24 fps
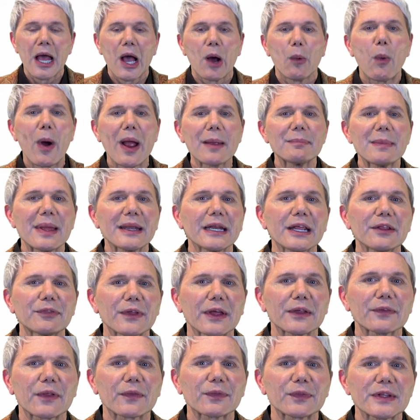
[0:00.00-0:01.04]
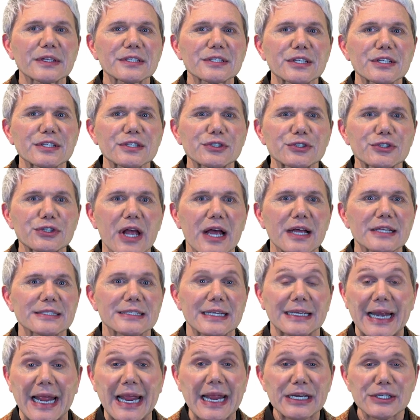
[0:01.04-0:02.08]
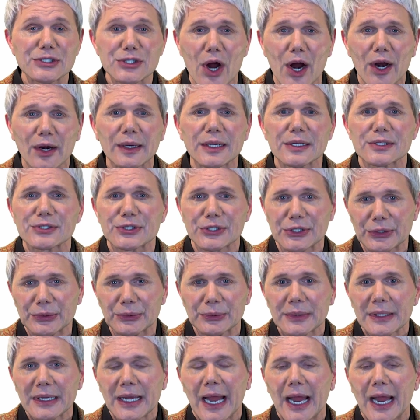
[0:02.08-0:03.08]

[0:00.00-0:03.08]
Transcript: Why many think that this is just an H R issue